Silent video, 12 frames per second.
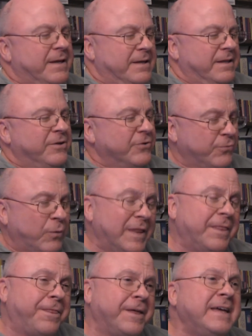there's
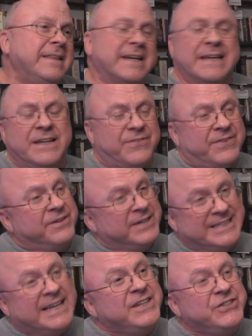one thing that gets their
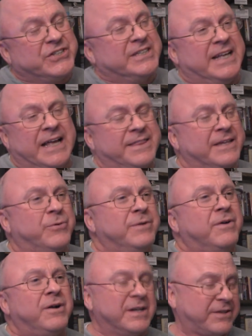attention, and I think
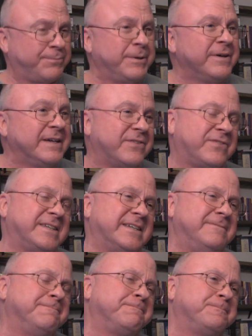we've all experienced it.
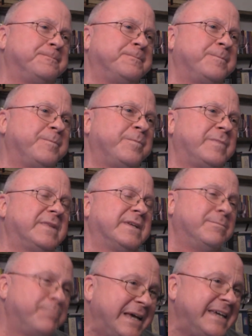
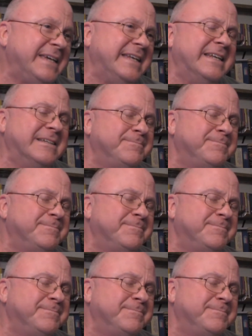Pain.